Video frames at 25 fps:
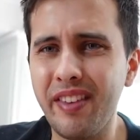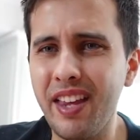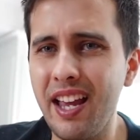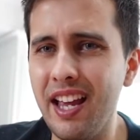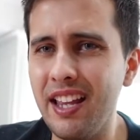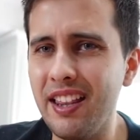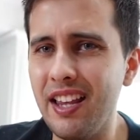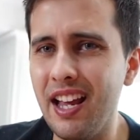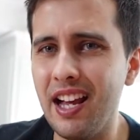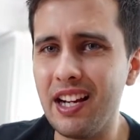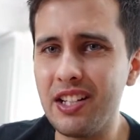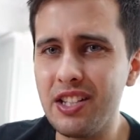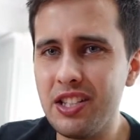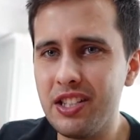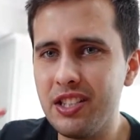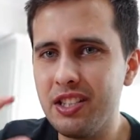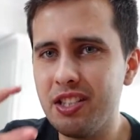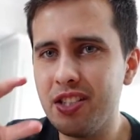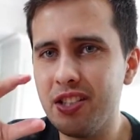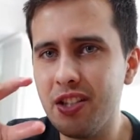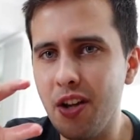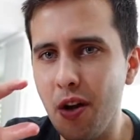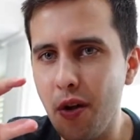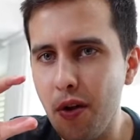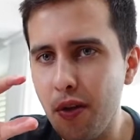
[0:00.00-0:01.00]
And they're actually
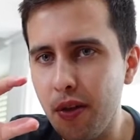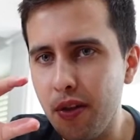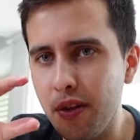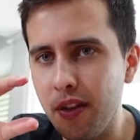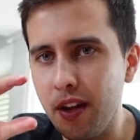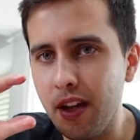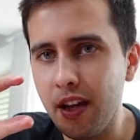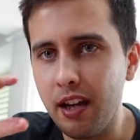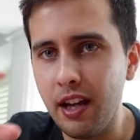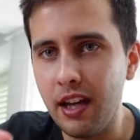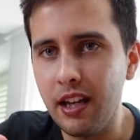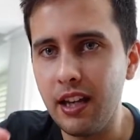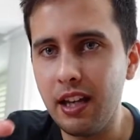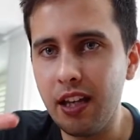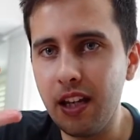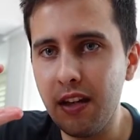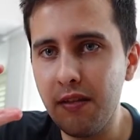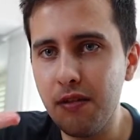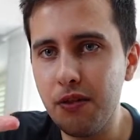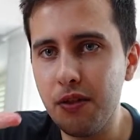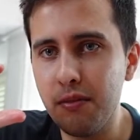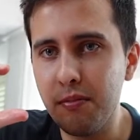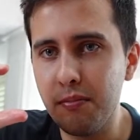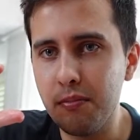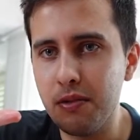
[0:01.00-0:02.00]
so thick, and they give
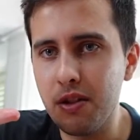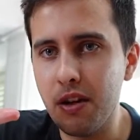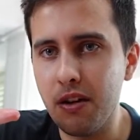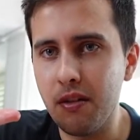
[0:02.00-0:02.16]
you